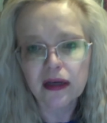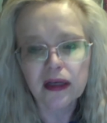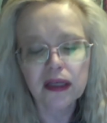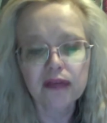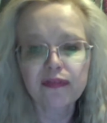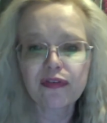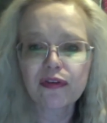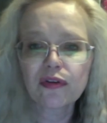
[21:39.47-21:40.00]

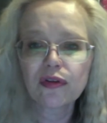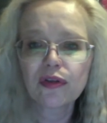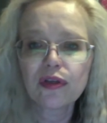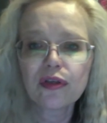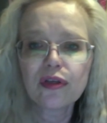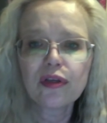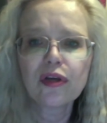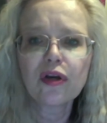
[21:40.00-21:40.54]
If
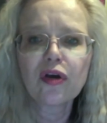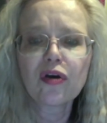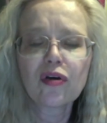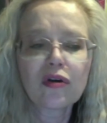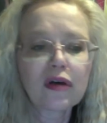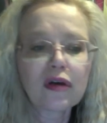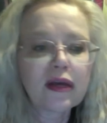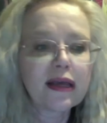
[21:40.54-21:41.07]
you
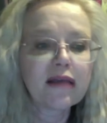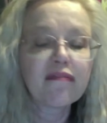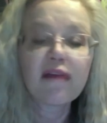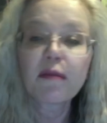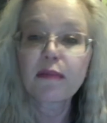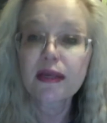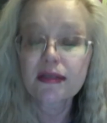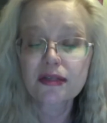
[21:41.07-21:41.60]
know, if
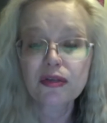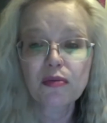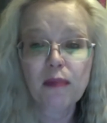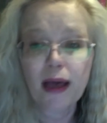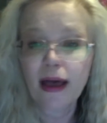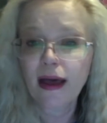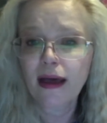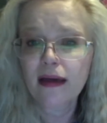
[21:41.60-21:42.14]
it makes you
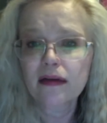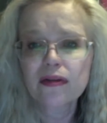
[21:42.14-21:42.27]
mad,